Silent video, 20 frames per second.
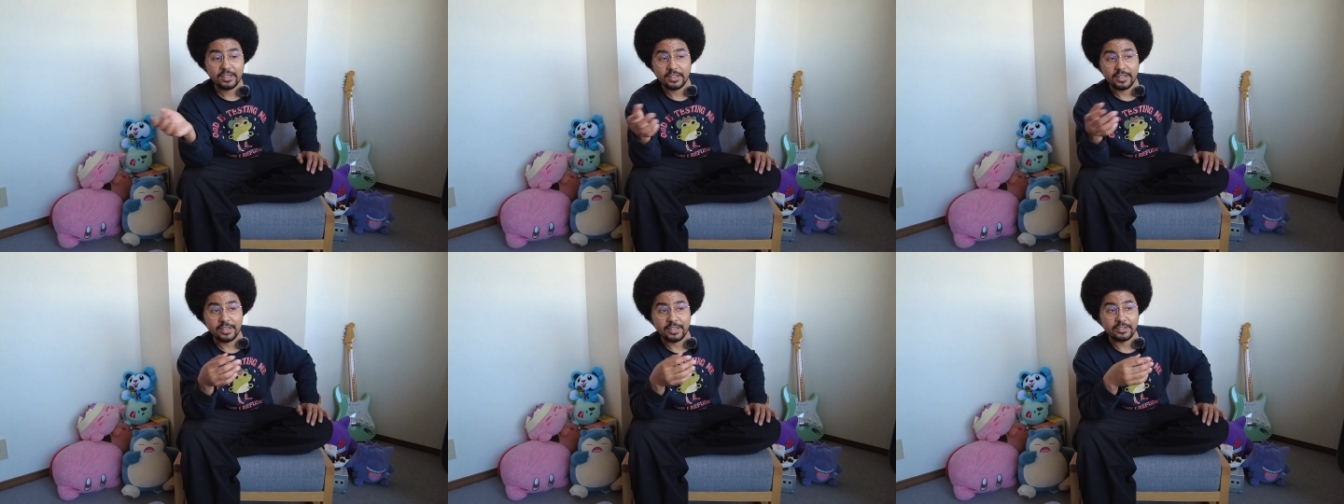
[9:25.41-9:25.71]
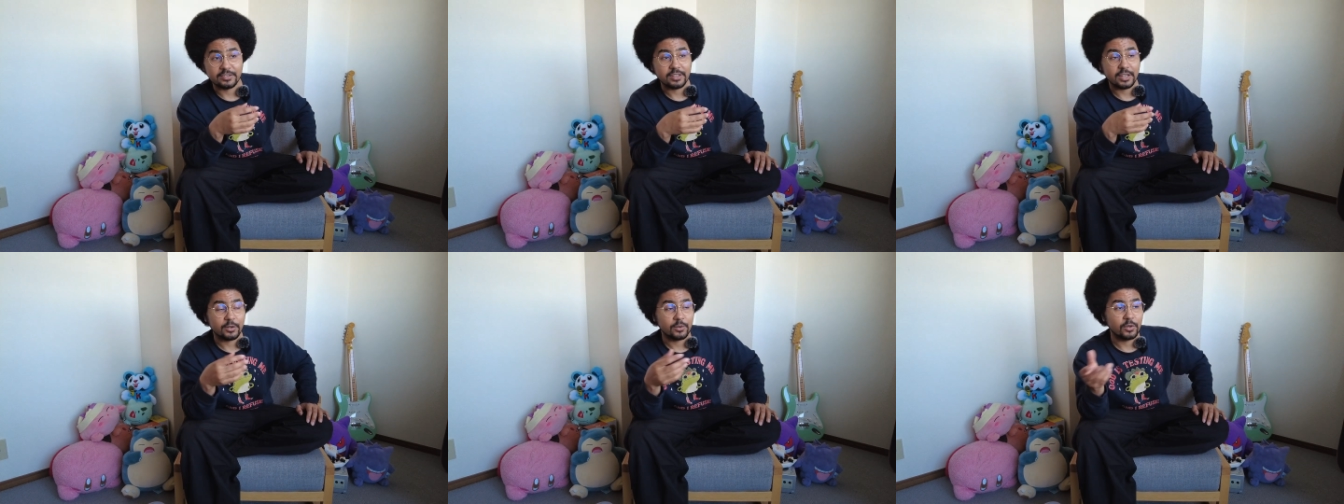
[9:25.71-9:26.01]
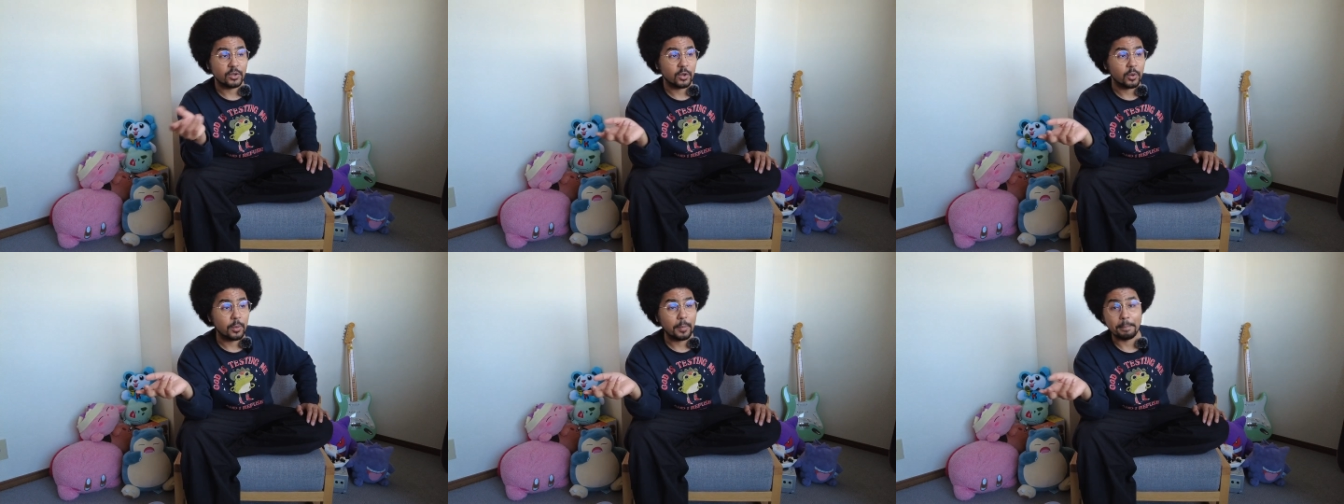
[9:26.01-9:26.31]
is,
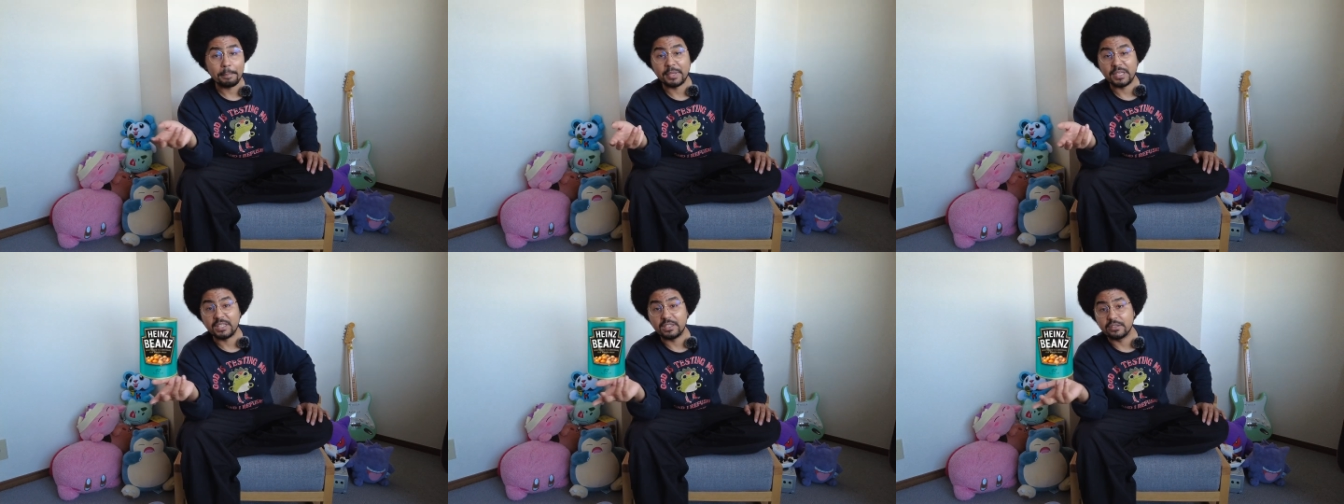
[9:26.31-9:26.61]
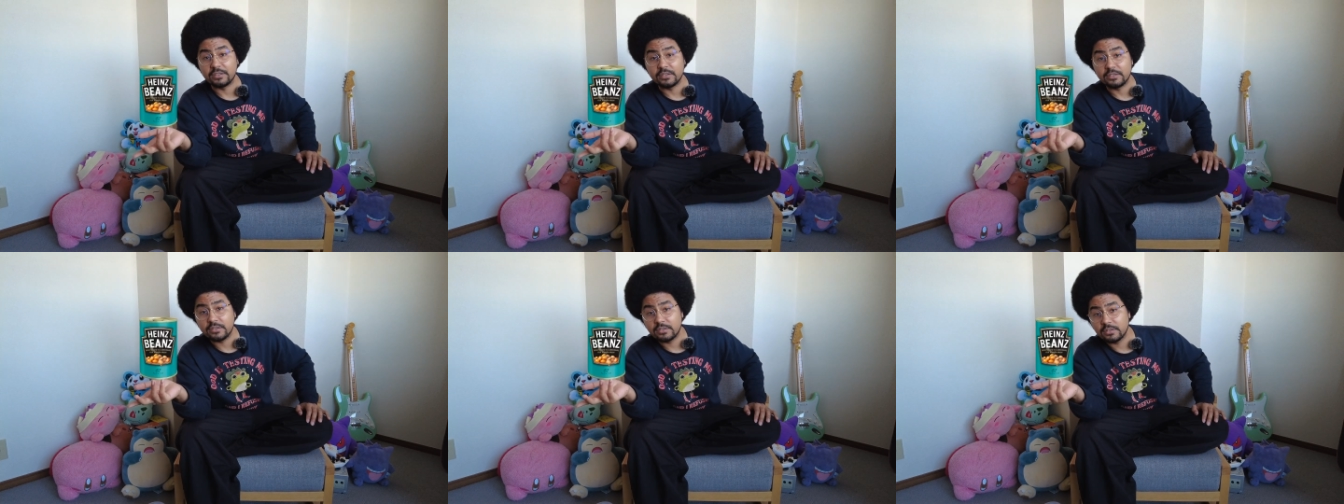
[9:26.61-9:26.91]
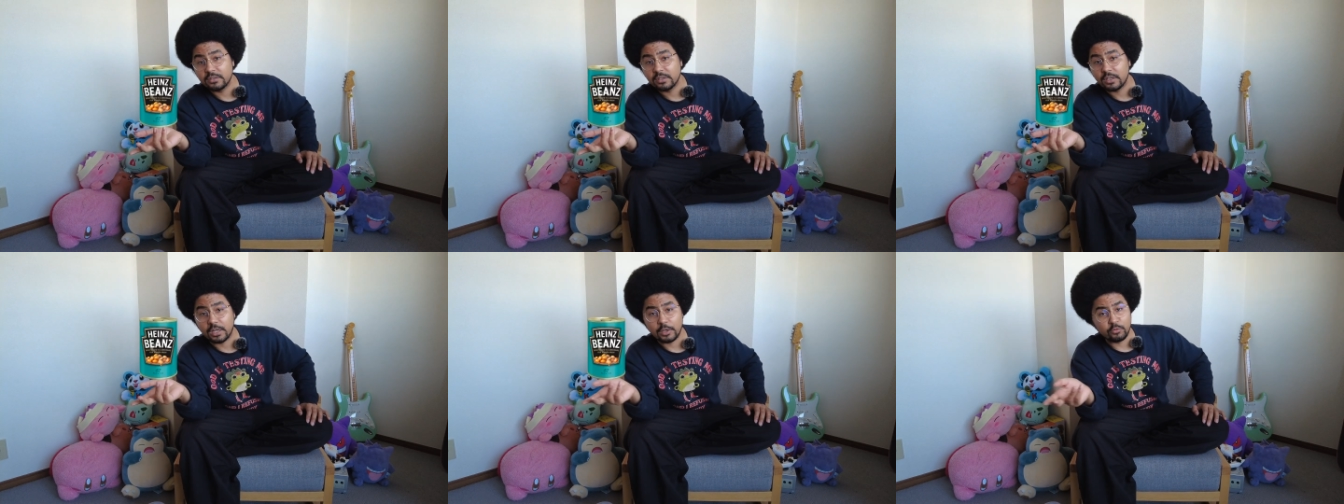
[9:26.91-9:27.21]
beans,
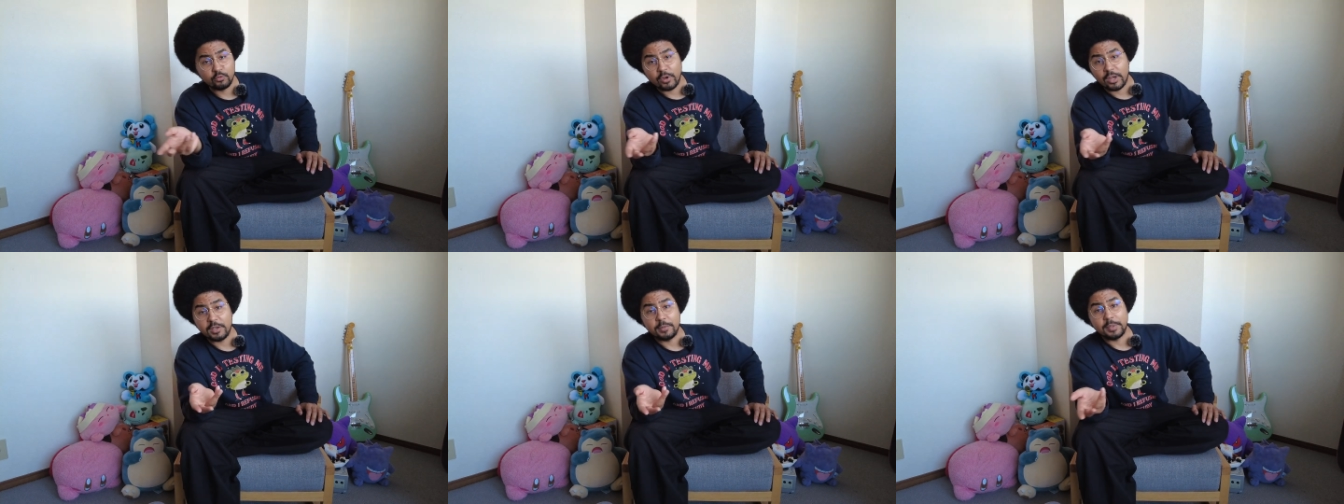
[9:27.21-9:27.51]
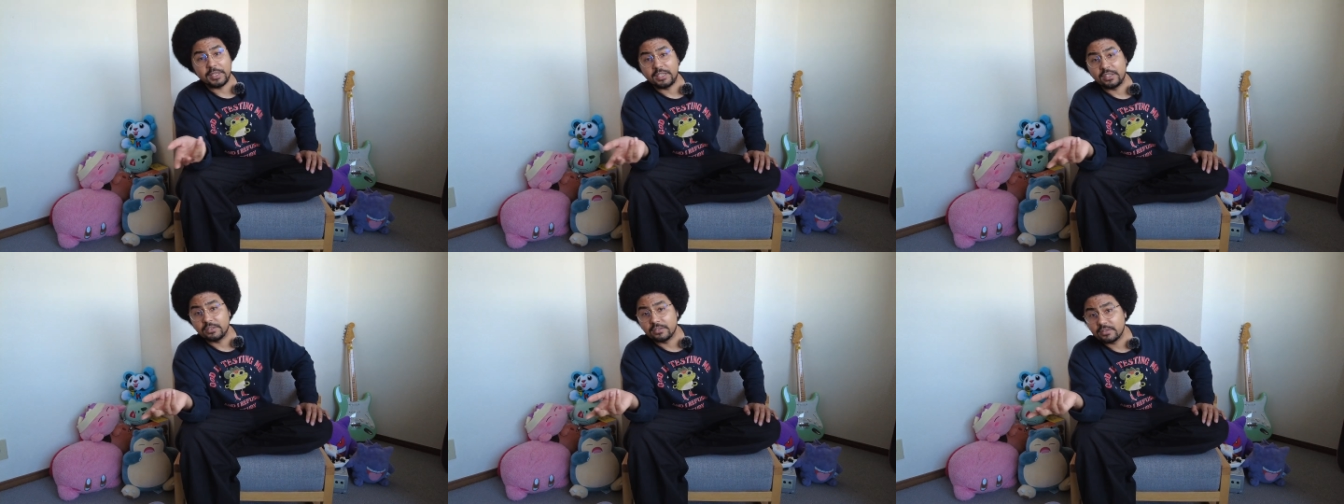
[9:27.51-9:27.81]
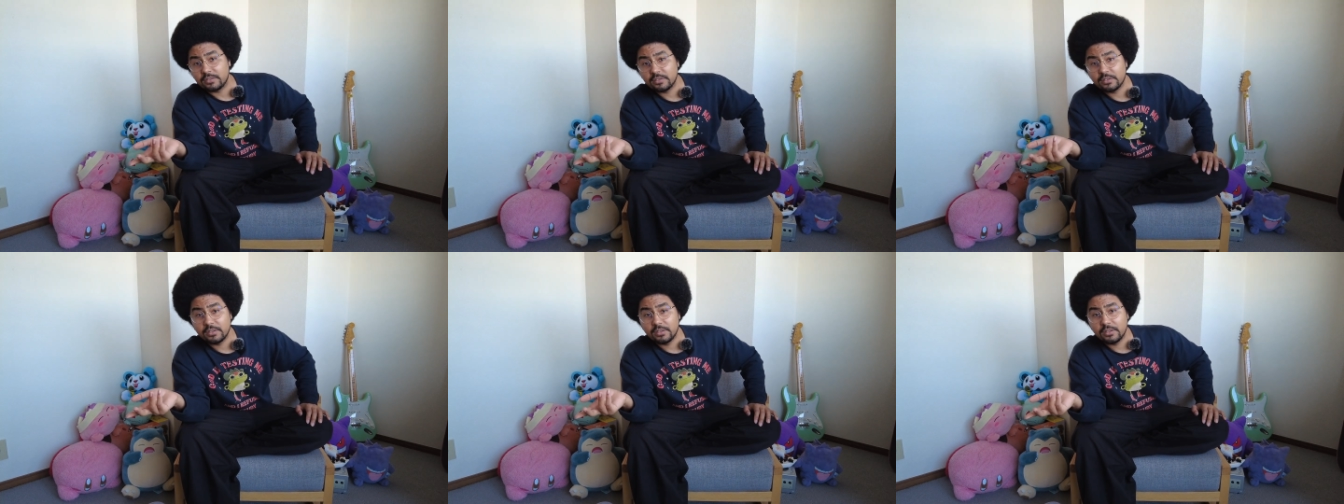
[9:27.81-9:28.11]
red beans.